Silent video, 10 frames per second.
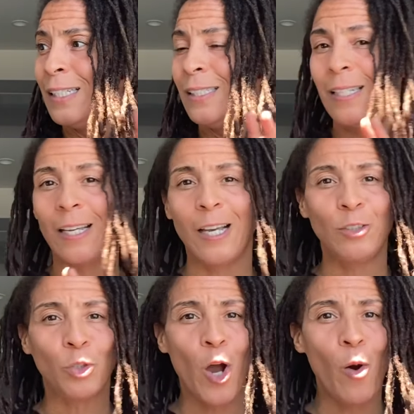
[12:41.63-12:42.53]
to
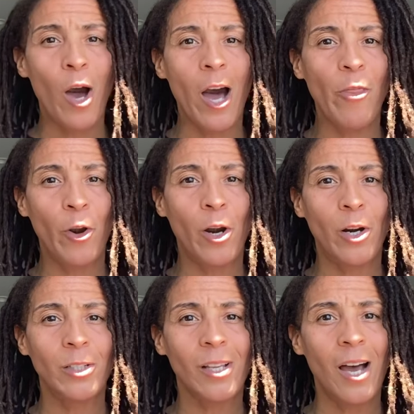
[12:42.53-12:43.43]
control
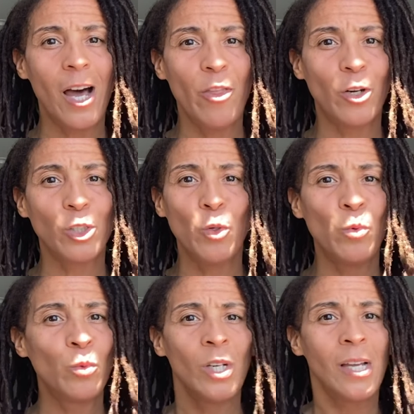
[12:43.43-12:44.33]
others others
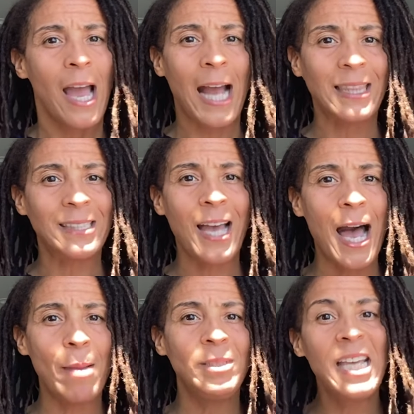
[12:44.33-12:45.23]
who at the
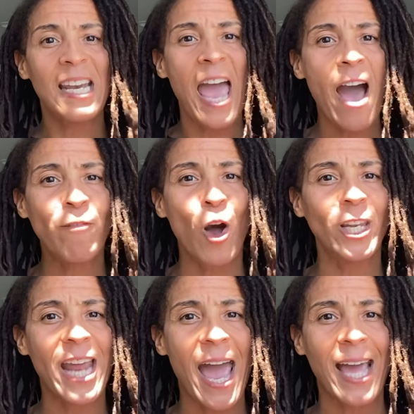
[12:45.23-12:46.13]
time didn't have
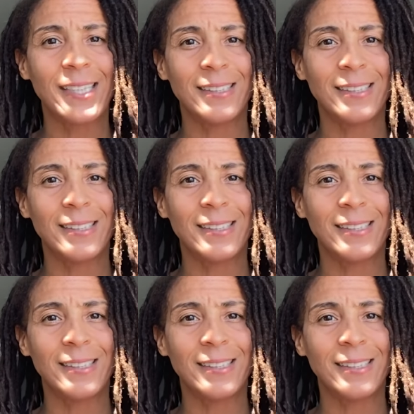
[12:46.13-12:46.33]
all of that.